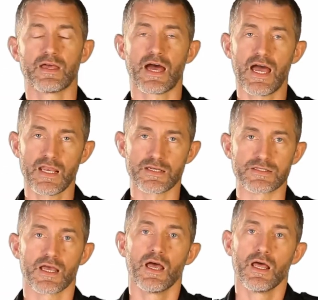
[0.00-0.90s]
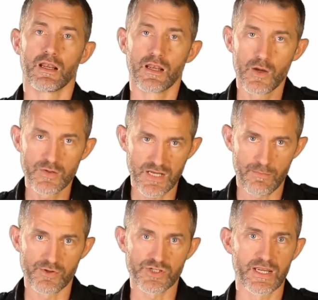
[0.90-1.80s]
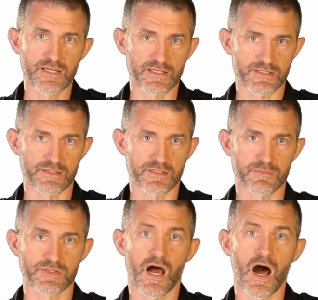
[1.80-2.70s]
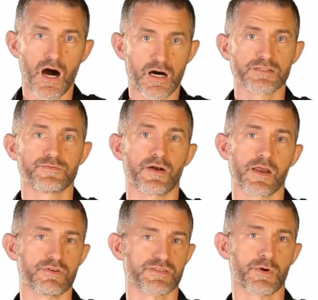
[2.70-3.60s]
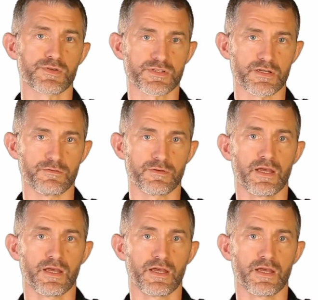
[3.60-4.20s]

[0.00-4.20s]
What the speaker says: And low temperature heating systems aren't very responsive.